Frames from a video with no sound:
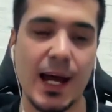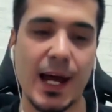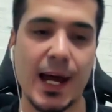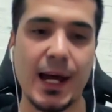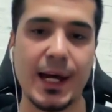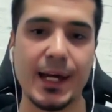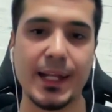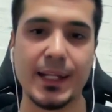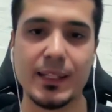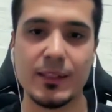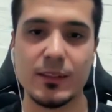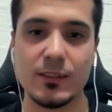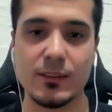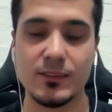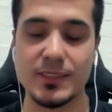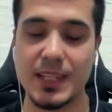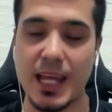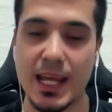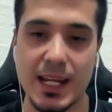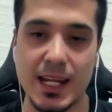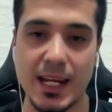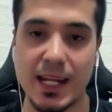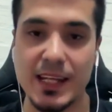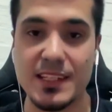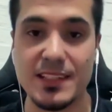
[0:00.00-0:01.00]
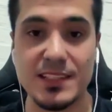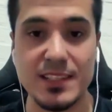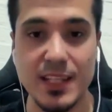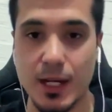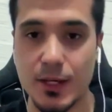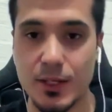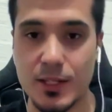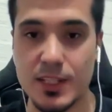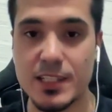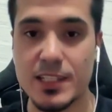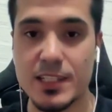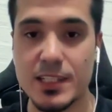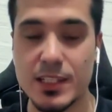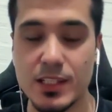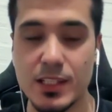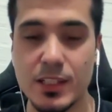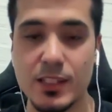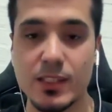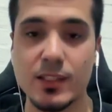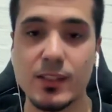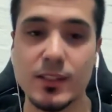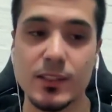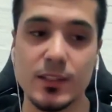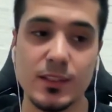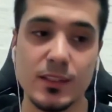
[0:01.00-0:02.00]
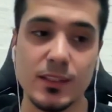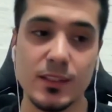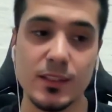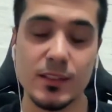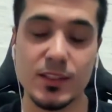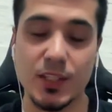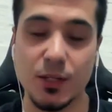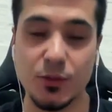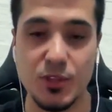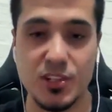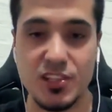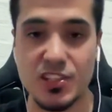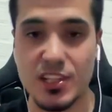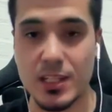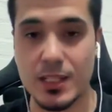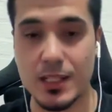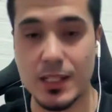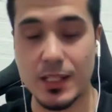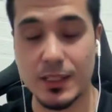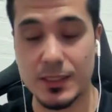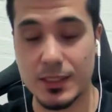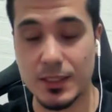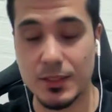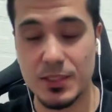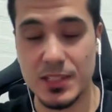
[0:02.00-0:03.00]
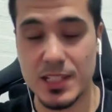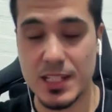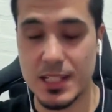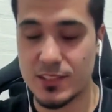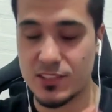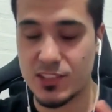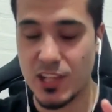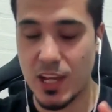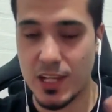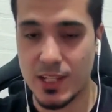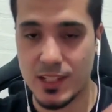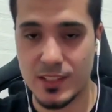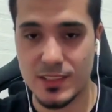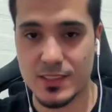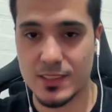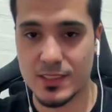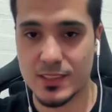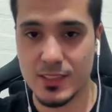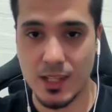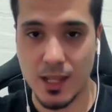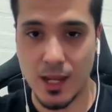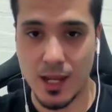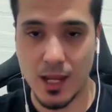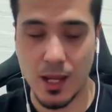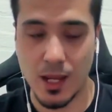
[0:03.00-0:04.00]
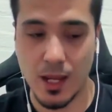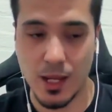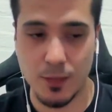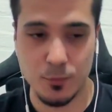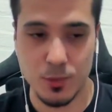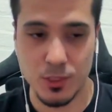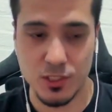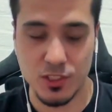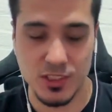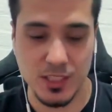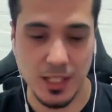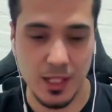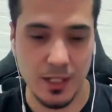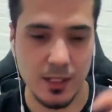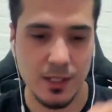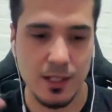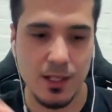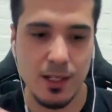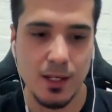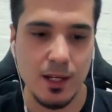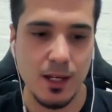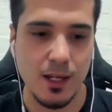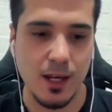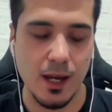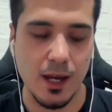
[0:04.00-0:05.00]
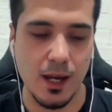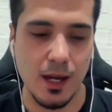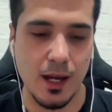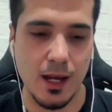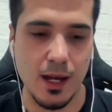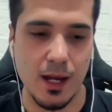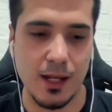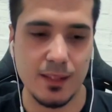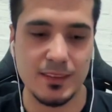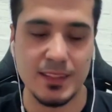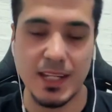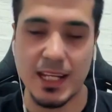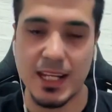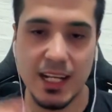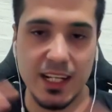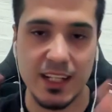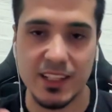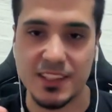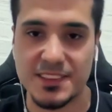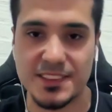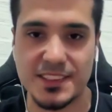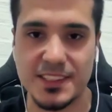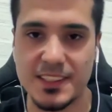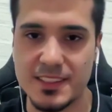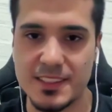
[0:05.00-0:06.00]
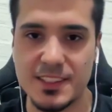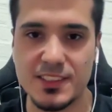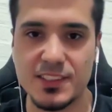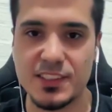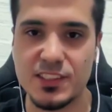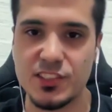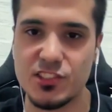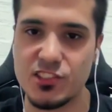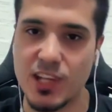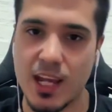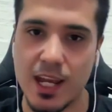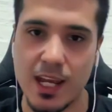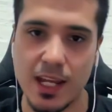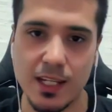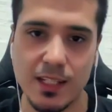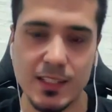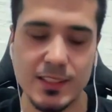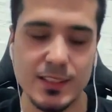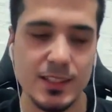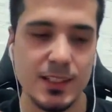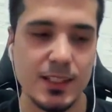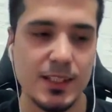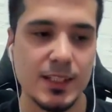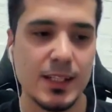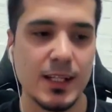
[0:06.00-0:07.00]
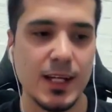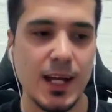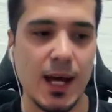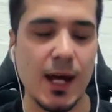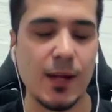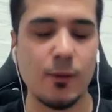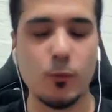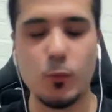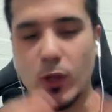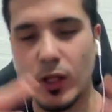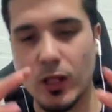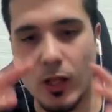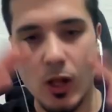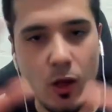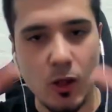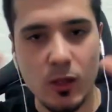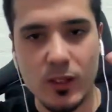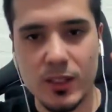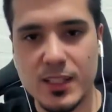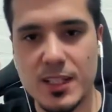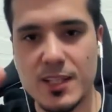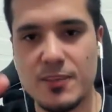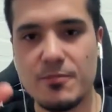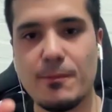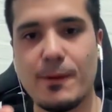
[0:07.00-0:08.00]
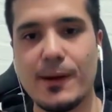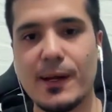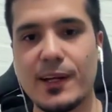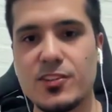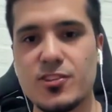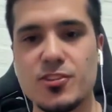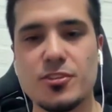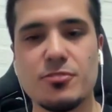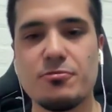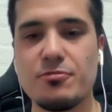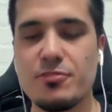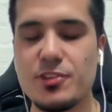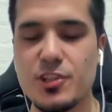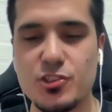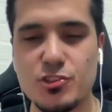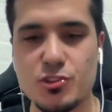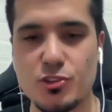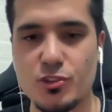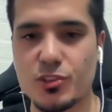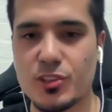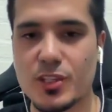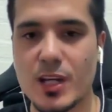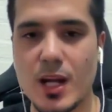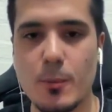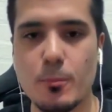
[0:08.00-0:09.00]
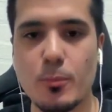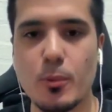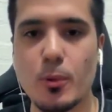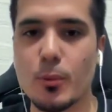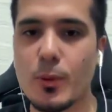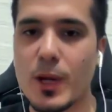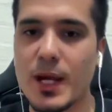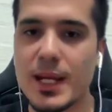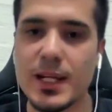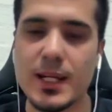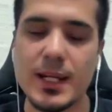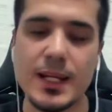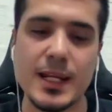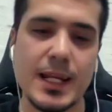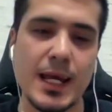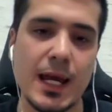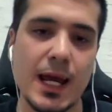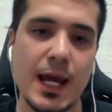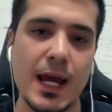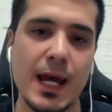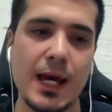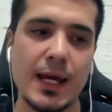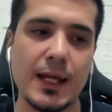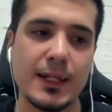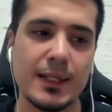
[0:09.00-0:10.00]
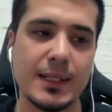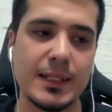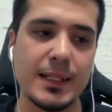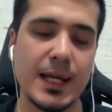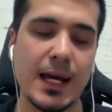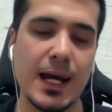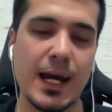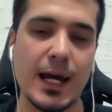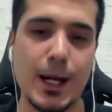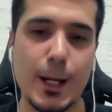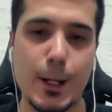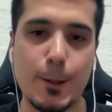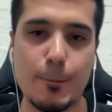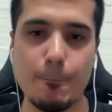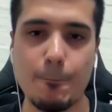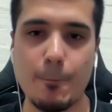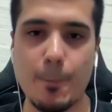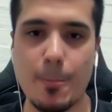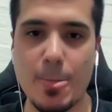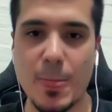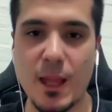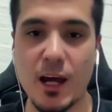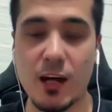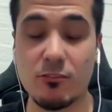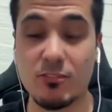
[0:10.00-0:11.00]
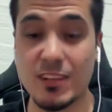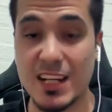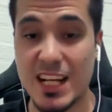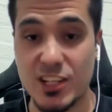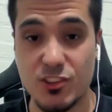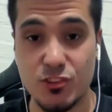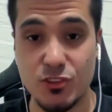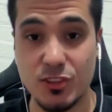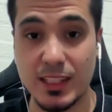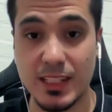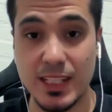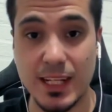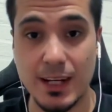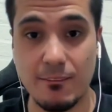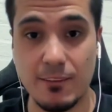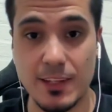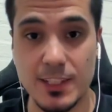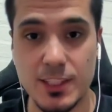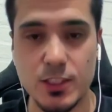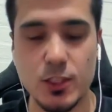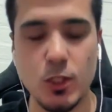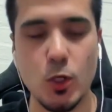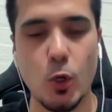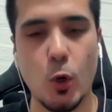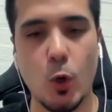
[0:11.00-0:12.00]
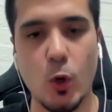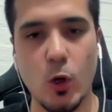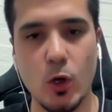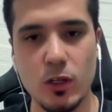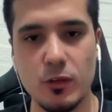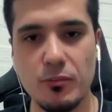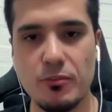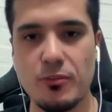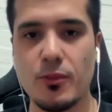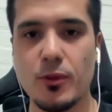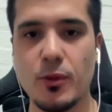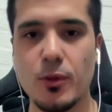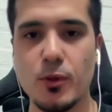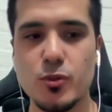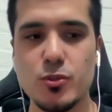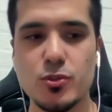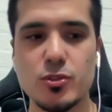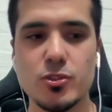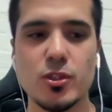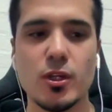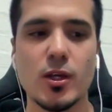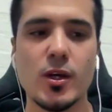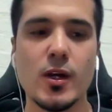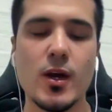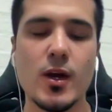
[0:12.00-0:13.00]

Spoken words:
and data integrity checks, we could say, data consistency checks, and well, all the bunch of features that are provided in a relational database. All of those